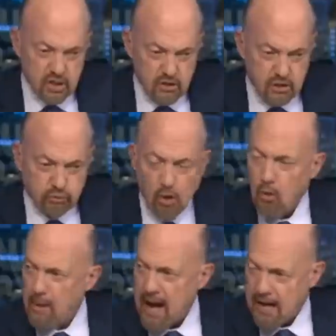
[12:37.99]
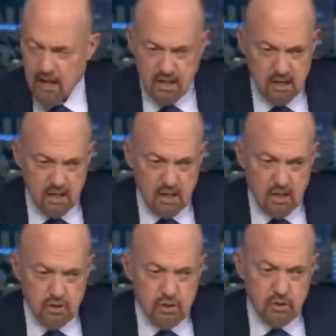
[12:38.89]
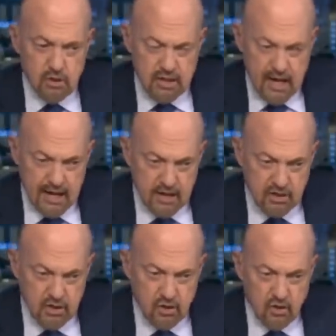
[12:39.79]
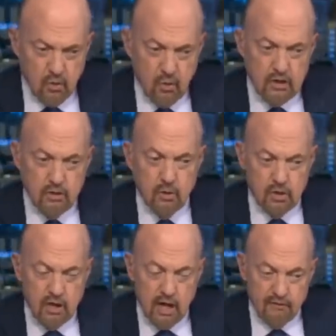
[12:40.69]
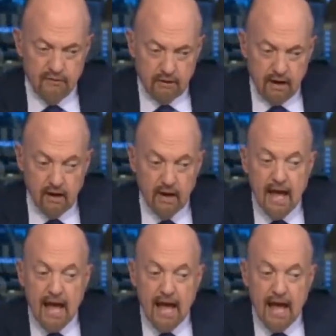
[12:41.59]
is a throwback to the days when you were trying to figure out